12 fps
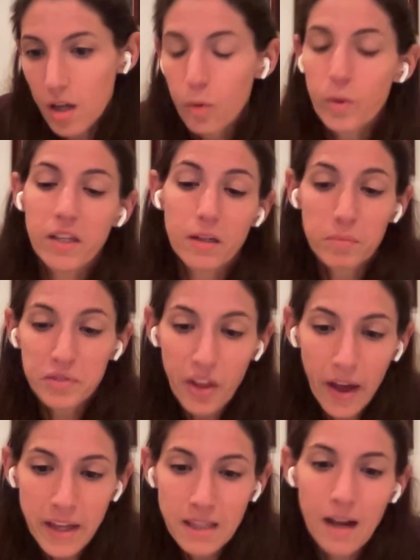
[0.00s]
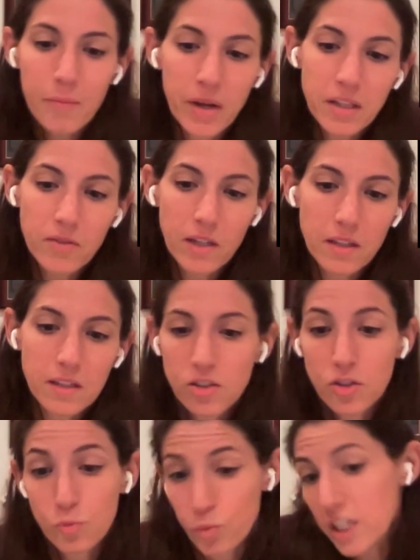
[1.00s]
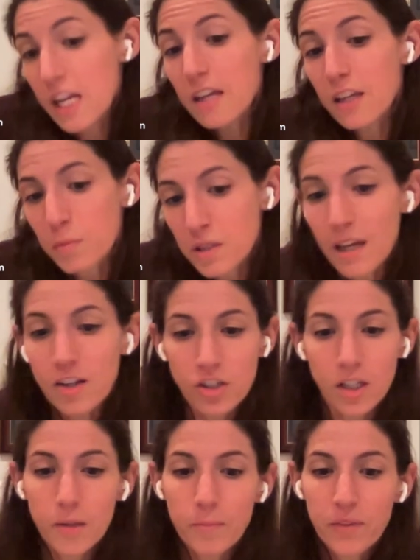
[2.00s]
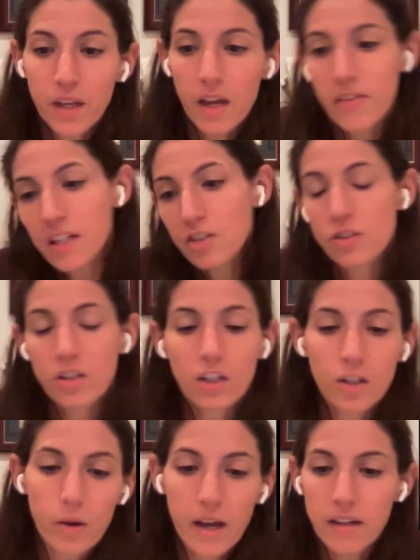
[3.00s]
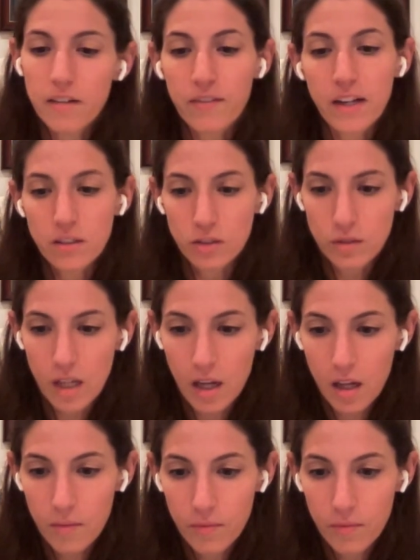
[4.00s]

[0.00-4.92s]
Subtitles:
We can imply that by the fact that he's just retaking possession, and then he's just going to go ahead and find a new tenant.